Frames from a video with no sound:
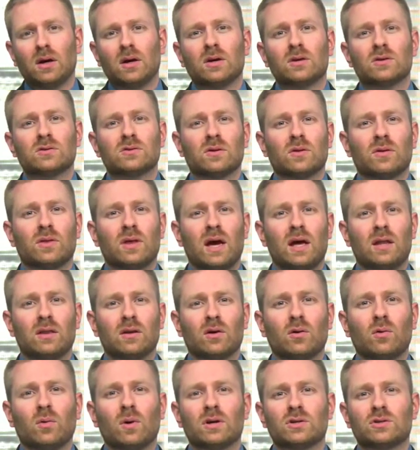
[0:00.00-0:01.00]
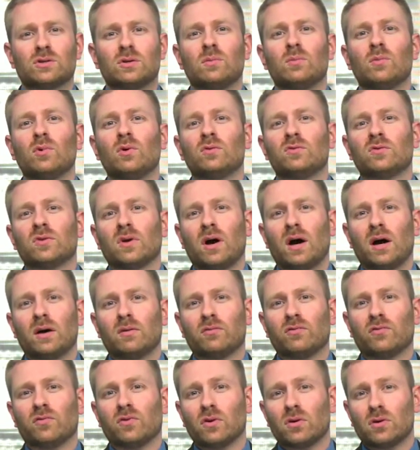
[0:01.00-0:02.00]
So then the question moves on
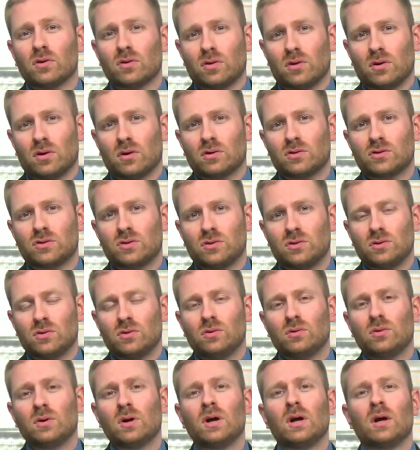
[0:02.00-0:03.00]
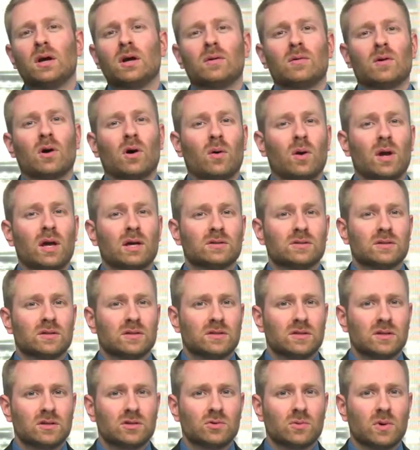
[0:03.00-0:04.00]
further to, is the
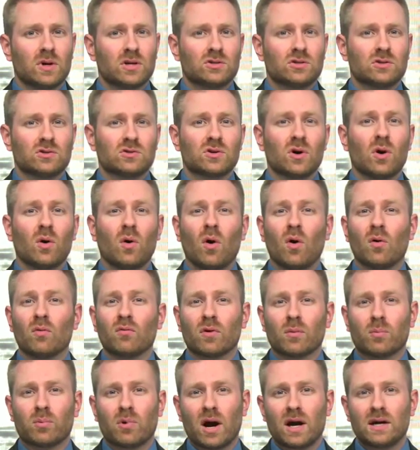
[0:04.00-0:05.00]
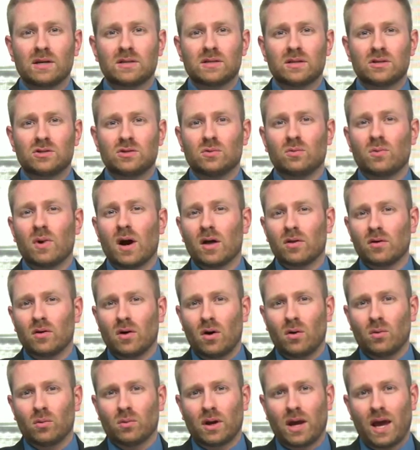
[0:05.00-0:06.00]
situation so overpriced that you'd rather
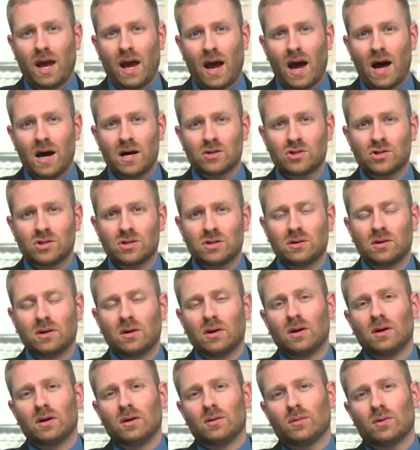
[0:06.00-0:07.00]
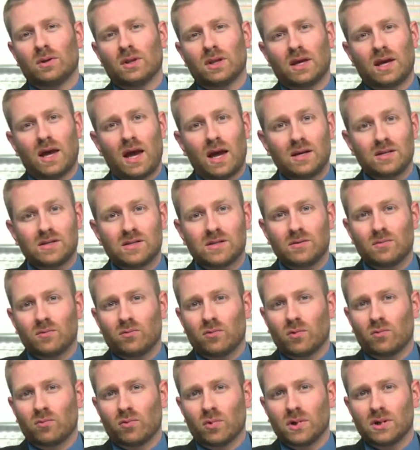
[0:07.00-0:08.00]
own cash? On the case
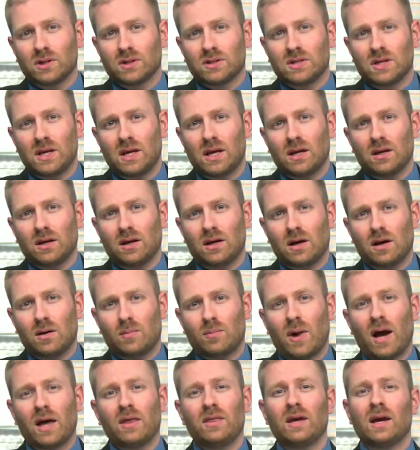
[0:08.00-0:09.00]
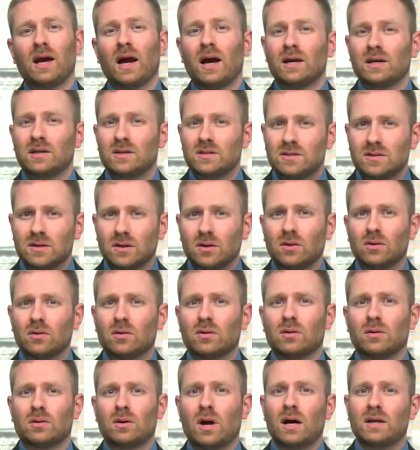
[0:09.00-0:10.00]
of Realty Income, I think I can still
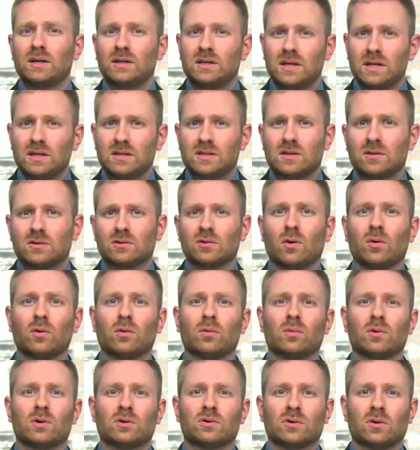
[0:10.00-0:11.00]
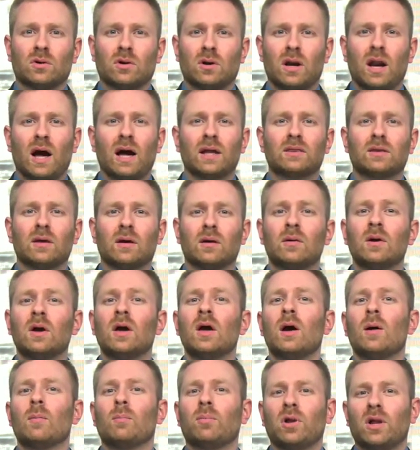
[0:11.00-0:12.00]
earn a decent total return. Not the
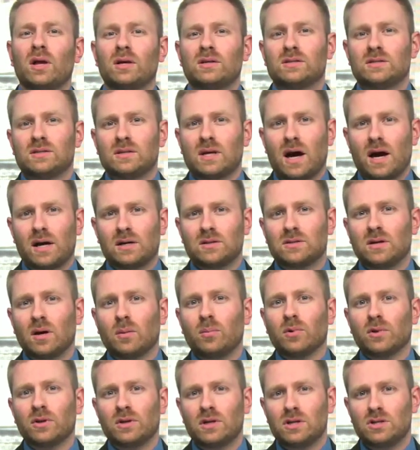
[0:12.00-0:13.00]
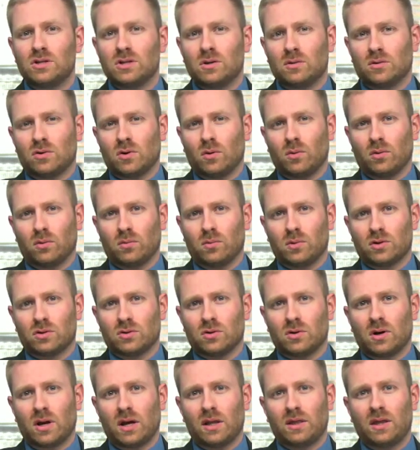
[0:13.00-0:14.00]
plus size double-digit total
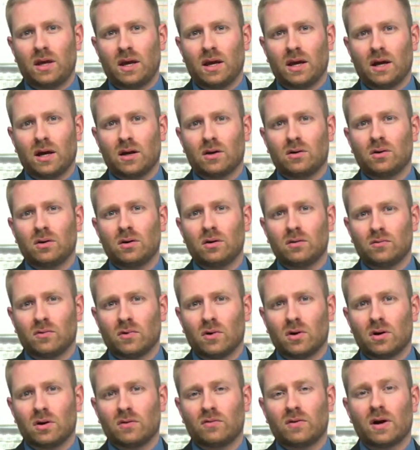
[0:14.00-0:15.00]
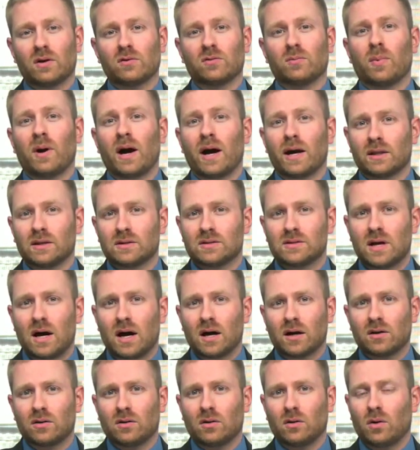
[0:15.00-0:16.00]
return I think I could have earned if I was buying the
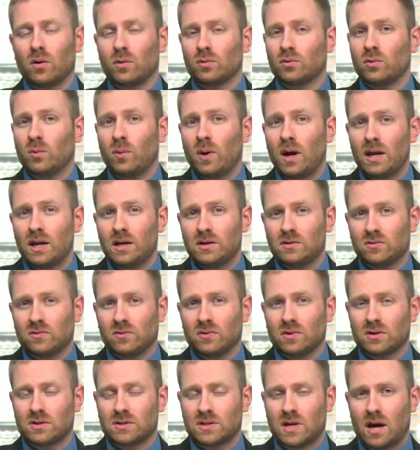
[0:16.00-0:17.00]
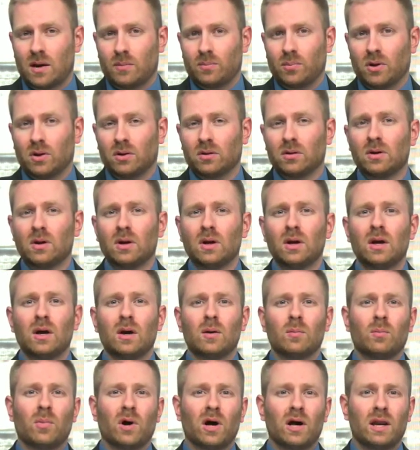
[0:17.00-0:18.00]
stock in the low 20s, for example.
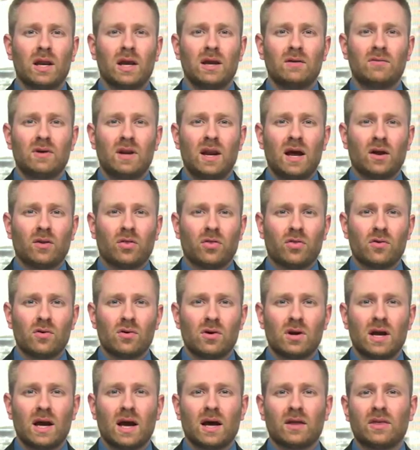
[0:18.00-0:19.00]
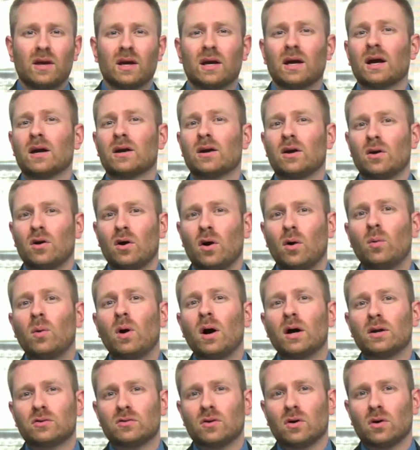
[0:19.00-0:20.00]
But even at 30, I think I can go
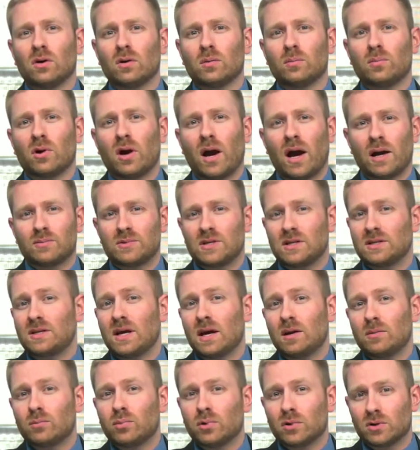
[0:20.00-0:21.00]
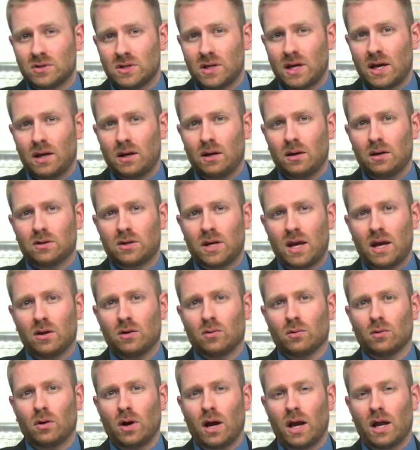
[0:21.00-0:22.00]
on to earn perhaps a 10%
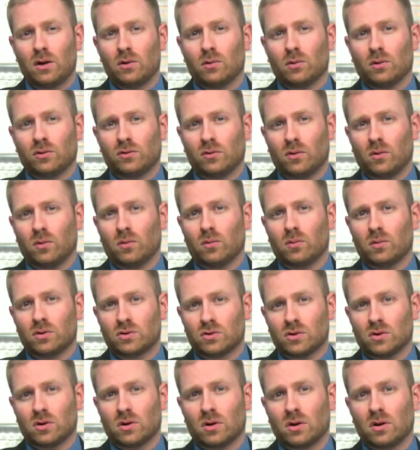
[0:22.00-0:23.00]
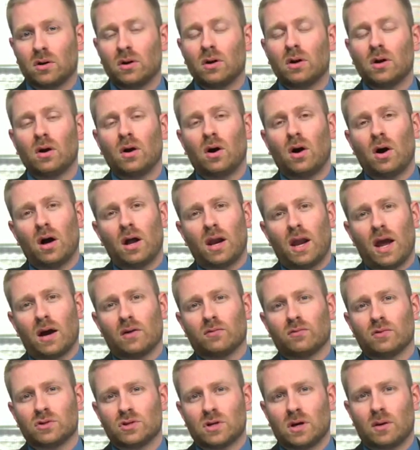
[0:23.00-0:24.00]
annual total return on
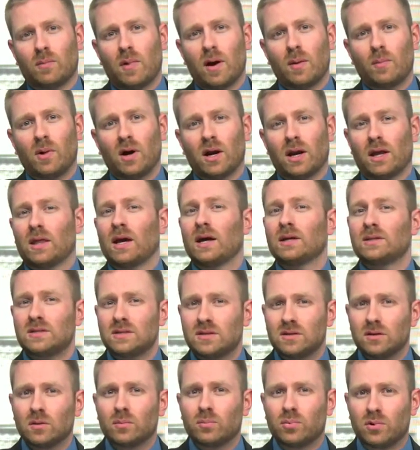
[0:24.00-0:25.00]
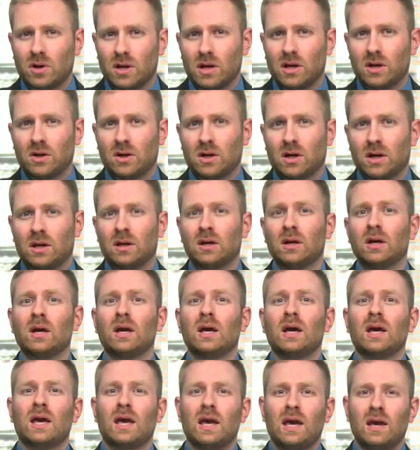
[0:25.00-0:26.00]
average on my money. That's still pretty good,
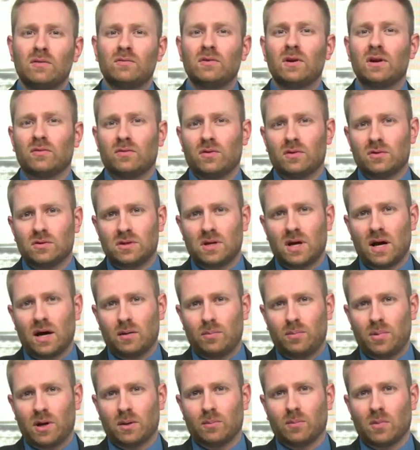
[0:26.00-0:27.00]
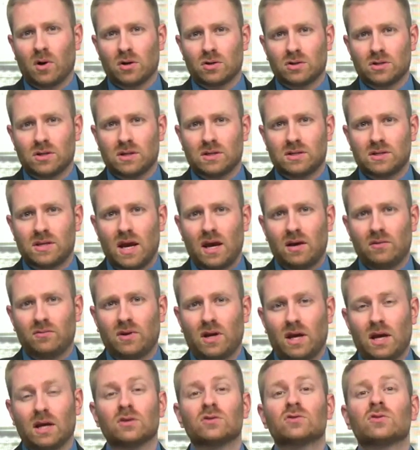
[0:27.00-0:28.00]
even if there's not a big margin of
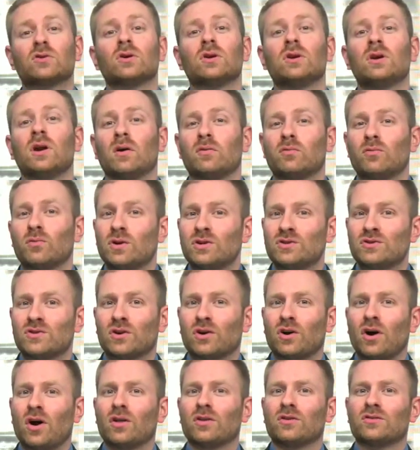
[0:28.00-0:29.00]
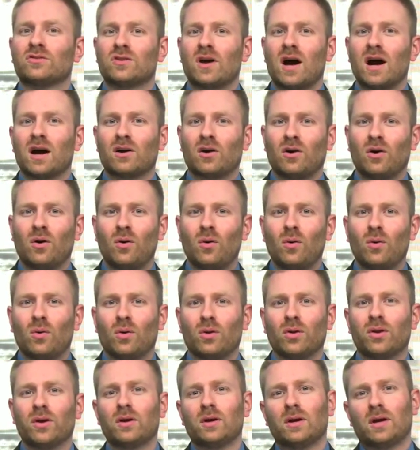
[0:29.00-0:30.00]
safety. It's good enough reason to call the stock a
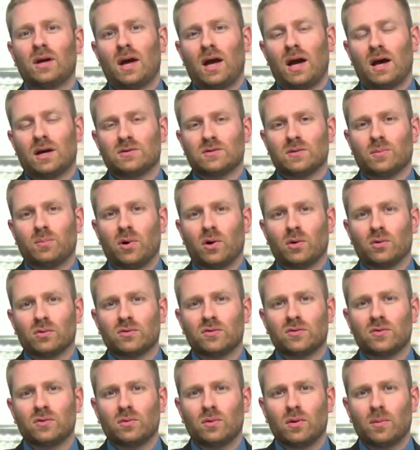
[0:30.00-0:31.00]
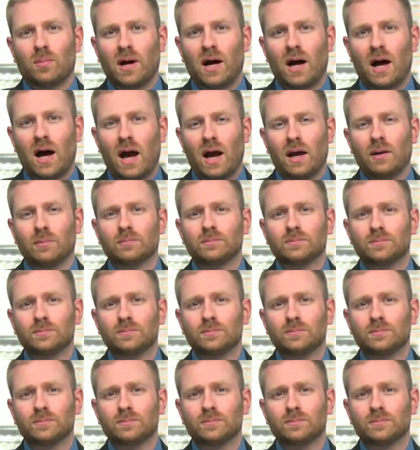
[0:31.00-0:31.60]
hold as opposed to a buy.